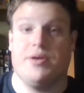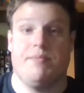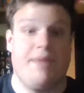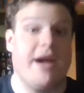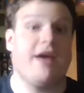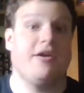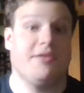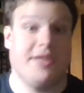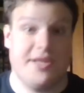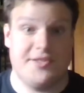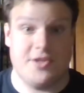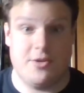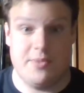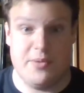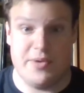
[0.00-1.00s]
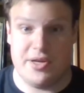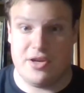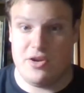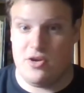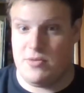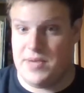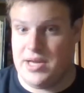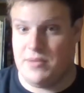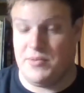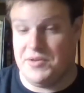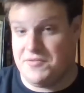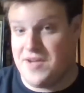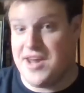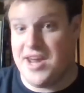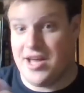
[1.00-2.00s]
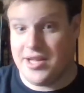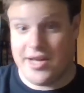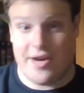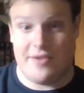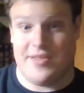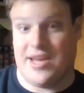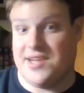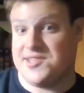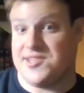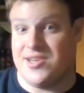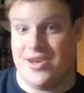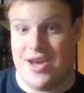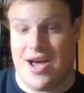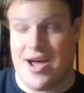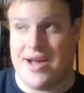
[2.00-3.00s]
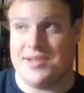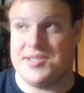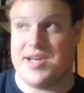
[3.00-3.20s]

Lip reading: apparently it's Obi-Wan Kenobi. We find out later that it's not.